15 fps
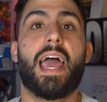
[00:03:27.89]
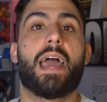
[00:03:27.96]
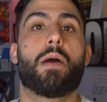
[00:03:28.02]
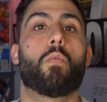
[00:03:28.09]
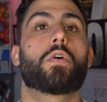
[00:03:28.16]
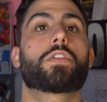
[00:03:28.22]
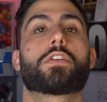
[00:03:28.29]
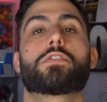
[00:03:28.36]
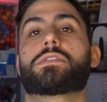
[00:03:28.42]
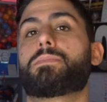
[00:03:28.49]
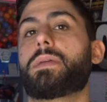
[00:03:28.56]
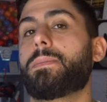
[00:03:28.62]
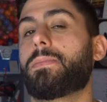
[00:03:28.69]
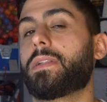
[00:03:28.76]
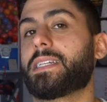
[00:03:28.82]
and what those
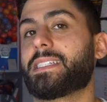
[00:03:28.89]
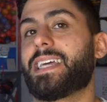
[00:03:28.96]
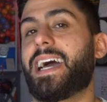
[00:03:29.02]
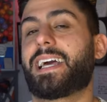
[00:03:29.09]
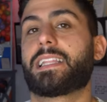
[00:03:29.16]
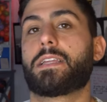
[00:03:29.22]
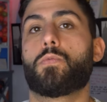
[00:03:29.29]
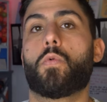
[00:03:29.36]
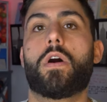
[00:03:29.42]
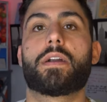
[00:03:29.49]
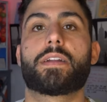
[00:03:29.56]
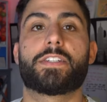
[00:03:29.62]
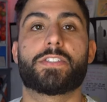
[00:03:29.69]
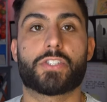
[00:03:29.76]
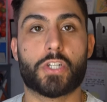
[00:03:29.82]
people exactly
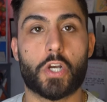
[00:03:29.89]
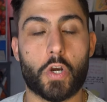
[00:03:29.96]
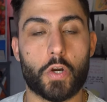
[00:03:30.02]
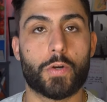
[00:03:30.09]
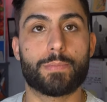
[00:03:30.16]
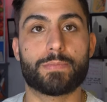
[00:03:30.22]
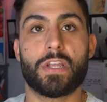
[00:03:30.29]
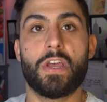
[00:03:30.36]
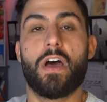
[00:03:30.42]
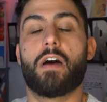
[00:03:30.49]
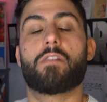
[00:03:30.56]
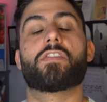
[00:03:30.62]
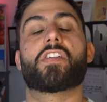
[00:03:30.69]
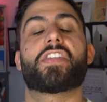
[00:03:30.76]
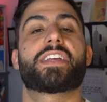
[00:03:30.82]
want in terms
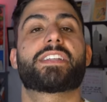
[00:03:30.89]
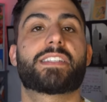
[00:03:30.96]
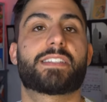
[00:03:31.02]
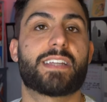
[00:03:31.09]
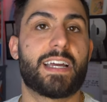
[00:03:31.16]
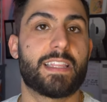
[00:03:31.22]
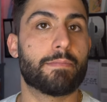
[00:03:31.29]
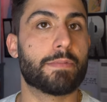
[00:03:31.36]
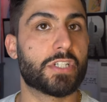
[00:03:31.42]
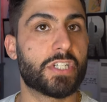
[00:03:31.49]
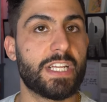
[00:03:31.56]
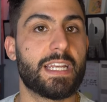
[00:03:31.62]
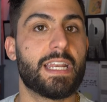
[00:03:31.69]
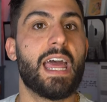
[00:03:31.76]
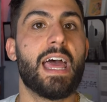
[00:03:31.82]
of the things inside the
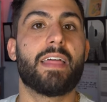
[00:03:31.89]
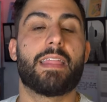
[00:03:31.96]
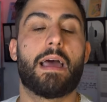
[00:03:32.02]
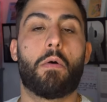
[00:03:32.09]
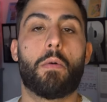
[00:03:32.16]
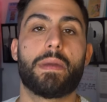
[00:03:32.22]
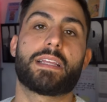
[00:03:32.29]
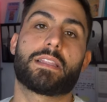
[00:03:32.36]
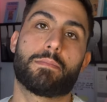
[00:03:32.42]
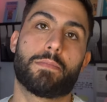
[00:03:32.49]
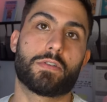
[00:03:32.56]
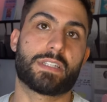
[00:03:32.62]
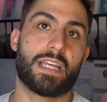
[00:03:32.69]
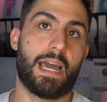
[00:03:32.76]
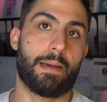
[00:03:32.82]
machine that will make them
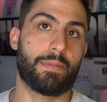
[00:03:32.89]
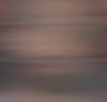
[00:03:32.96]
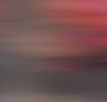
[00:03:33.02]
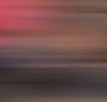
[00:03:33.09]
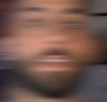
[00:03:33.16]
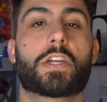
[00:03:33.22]
most happy.